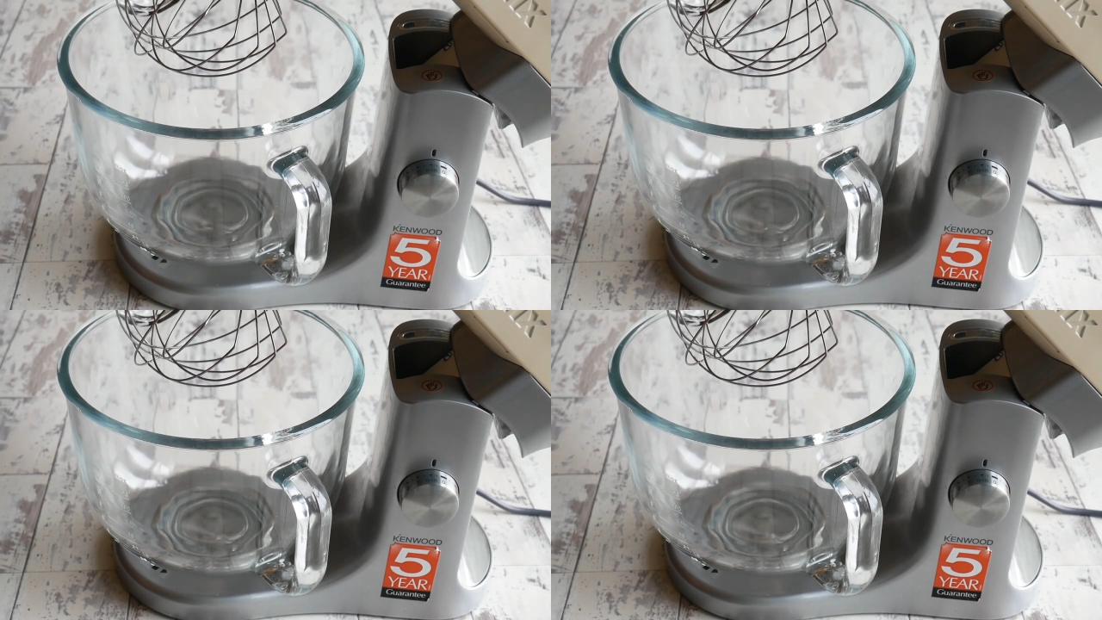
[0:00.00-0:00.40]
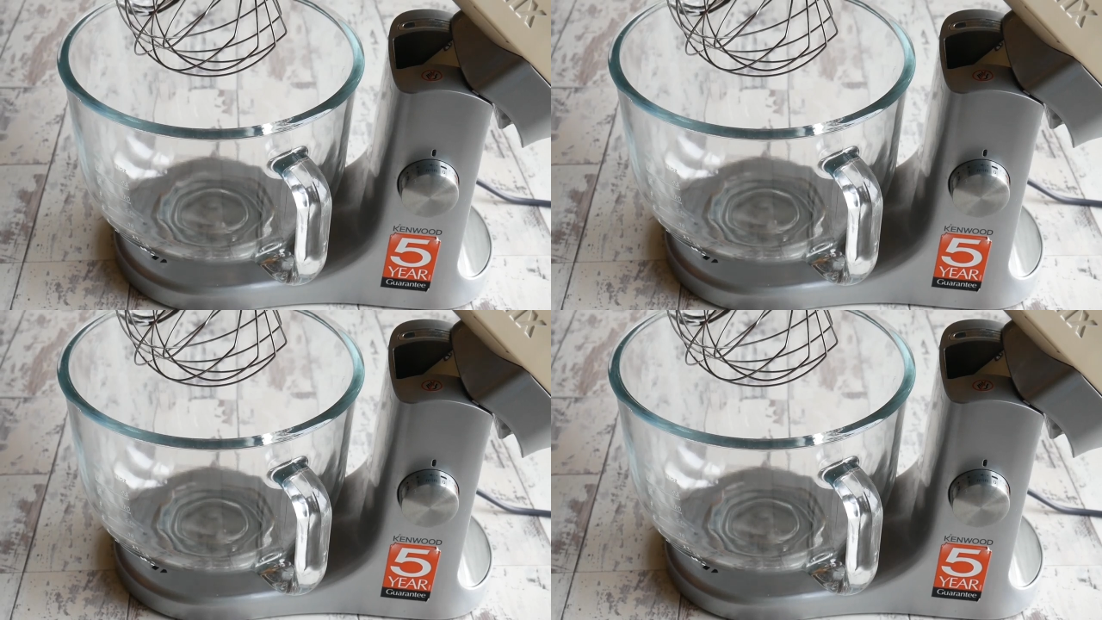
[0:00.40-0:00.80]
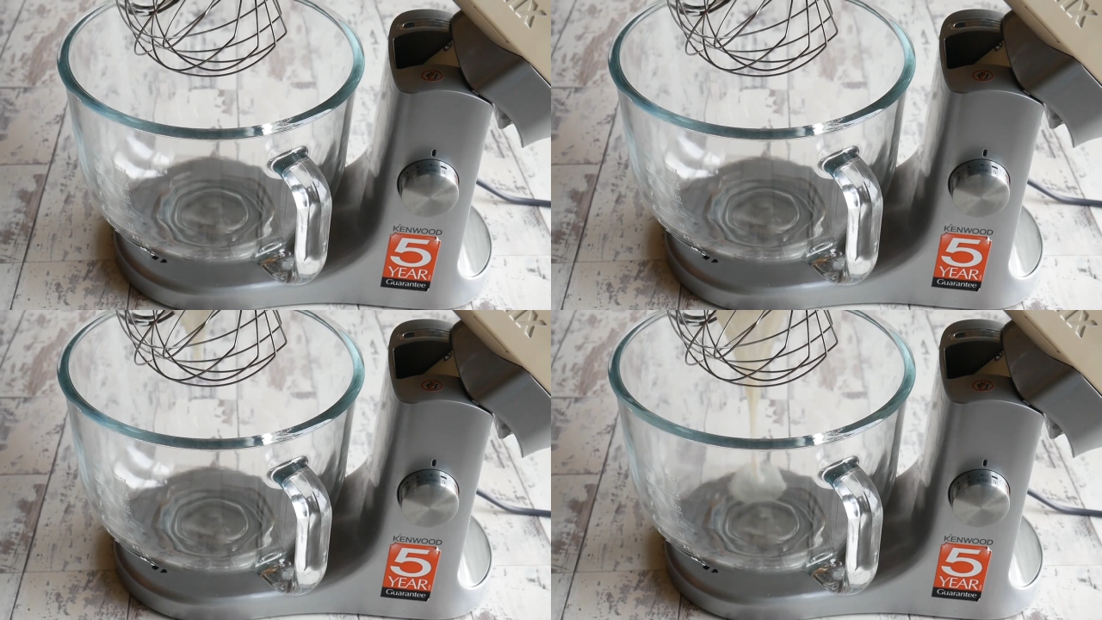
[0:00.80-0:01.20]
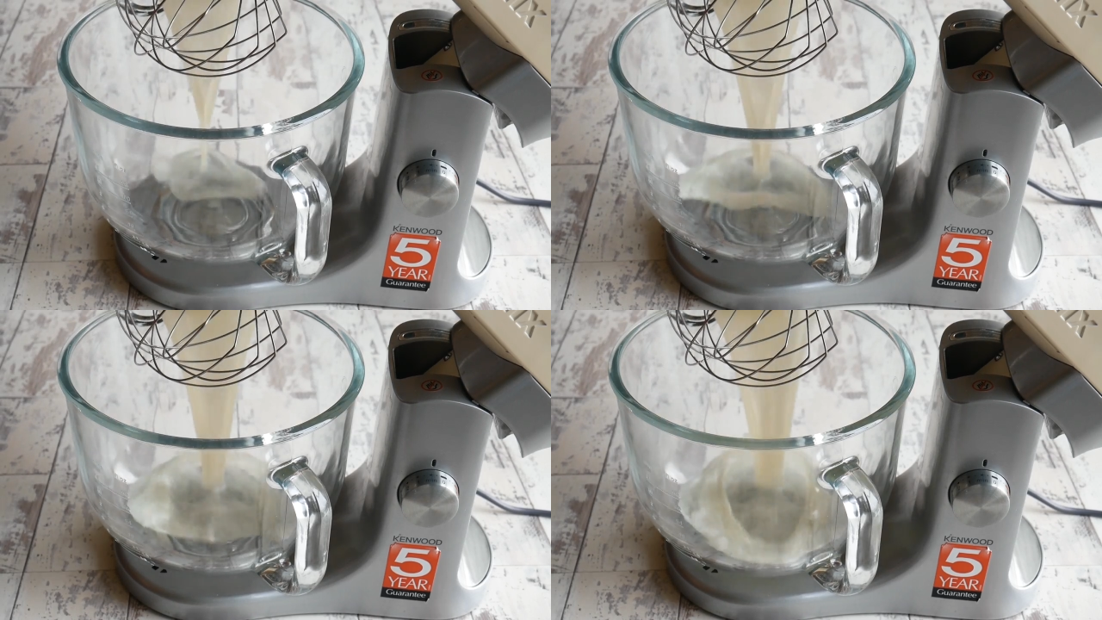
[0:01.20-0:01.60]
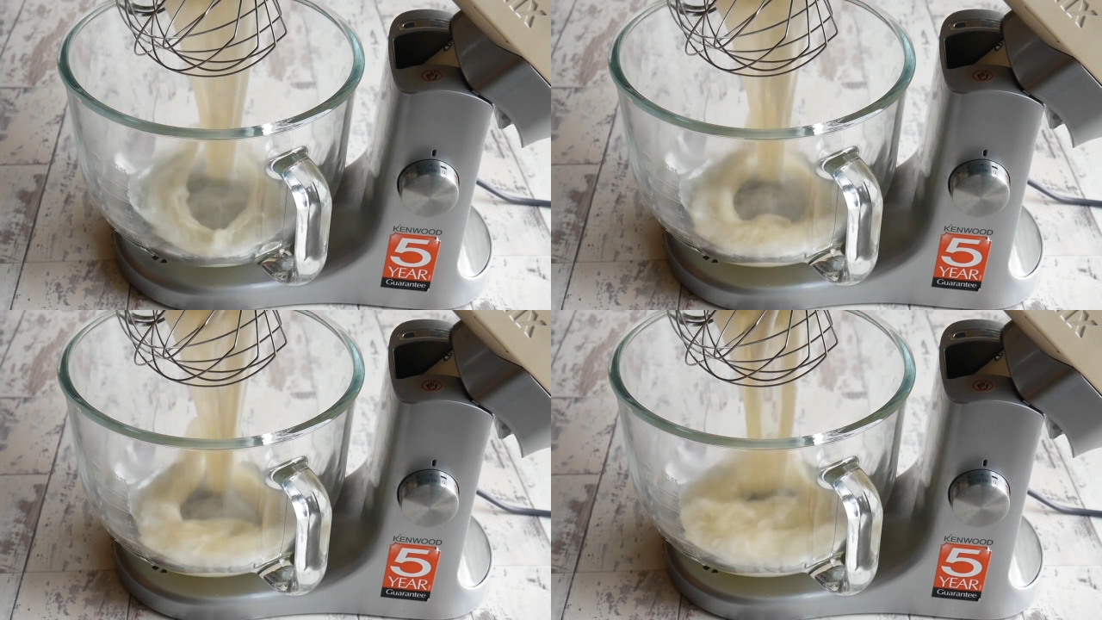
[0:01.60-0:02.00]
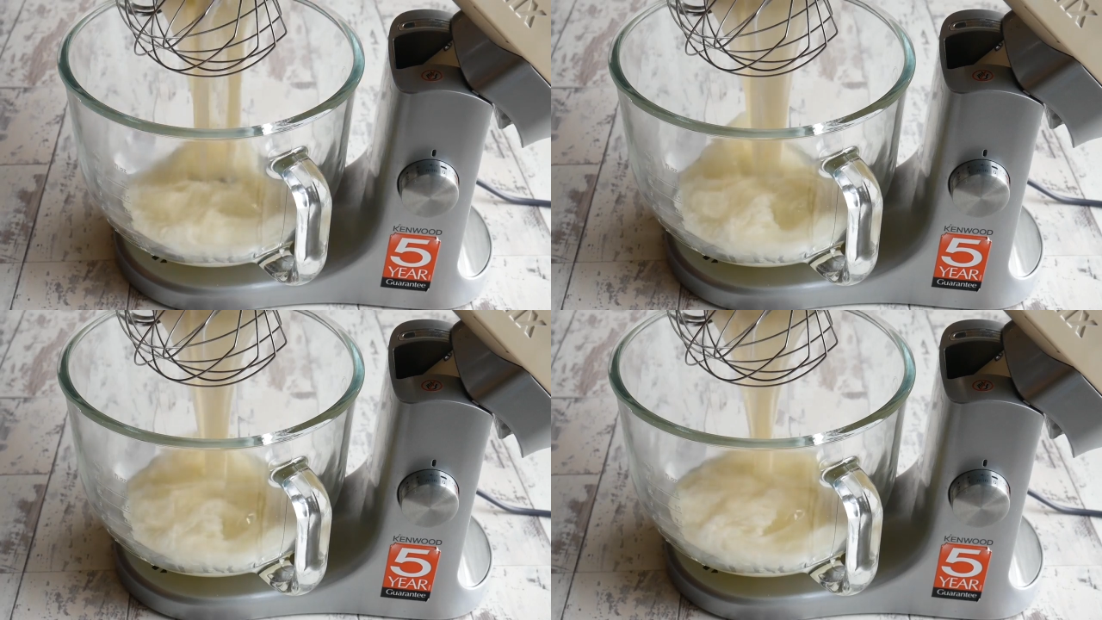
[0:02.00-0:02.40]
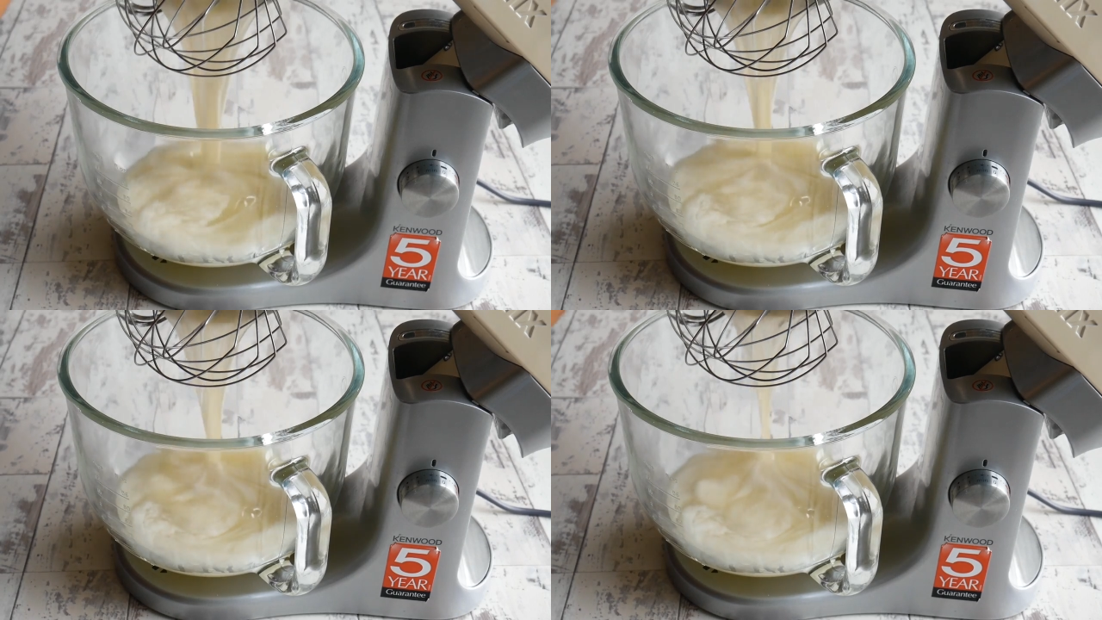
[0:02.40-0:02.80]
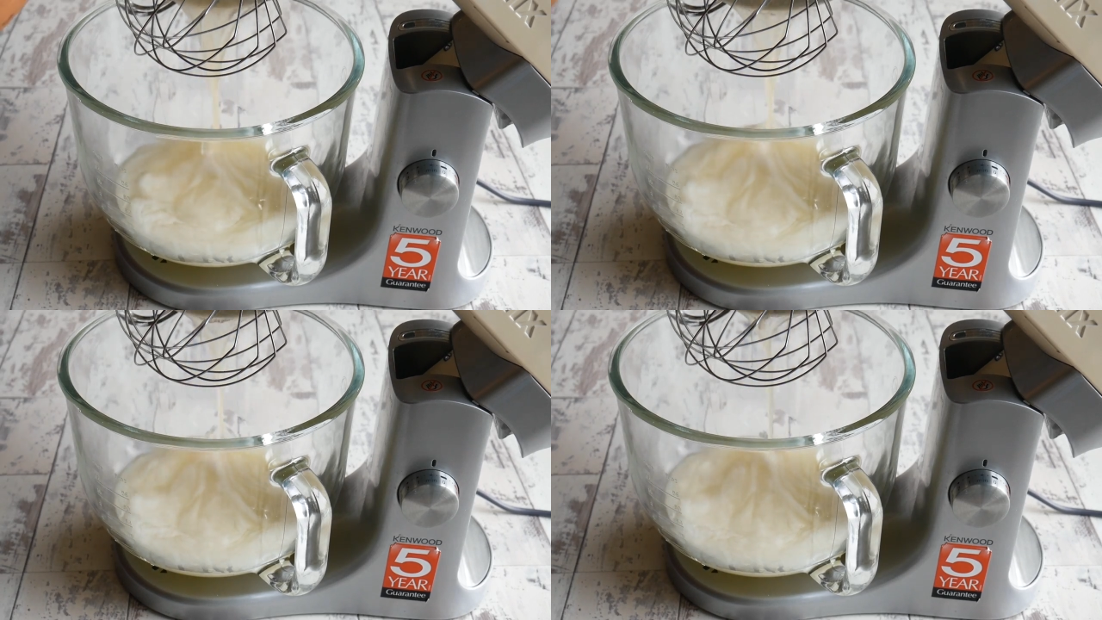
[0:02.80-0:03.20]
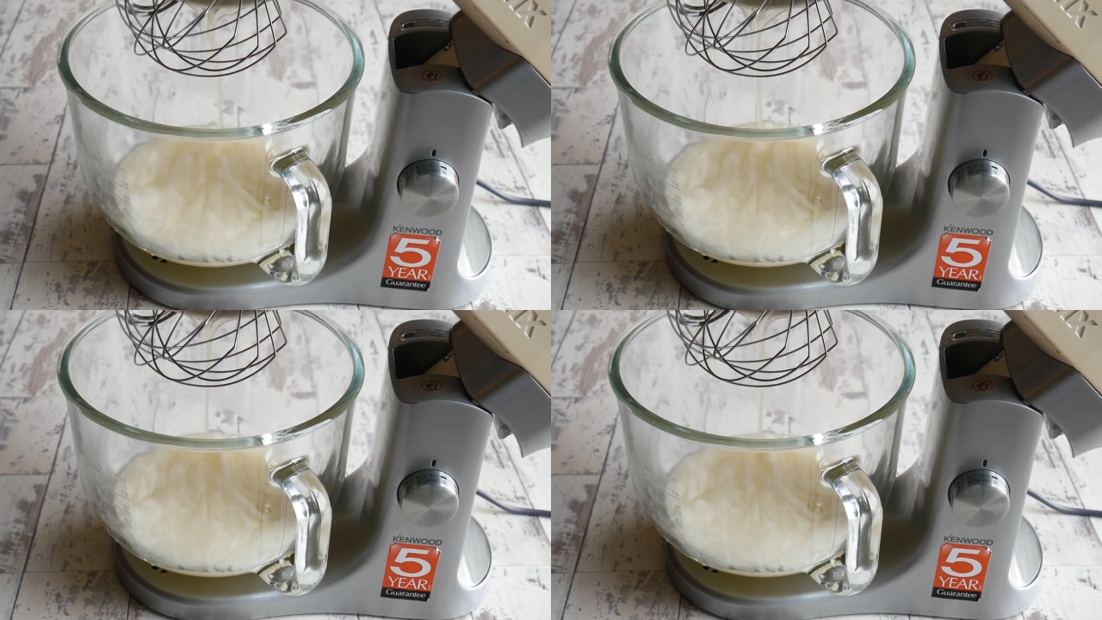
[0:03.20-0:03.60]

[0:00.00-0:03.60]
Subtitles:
No face is visible, so there are no lips to read.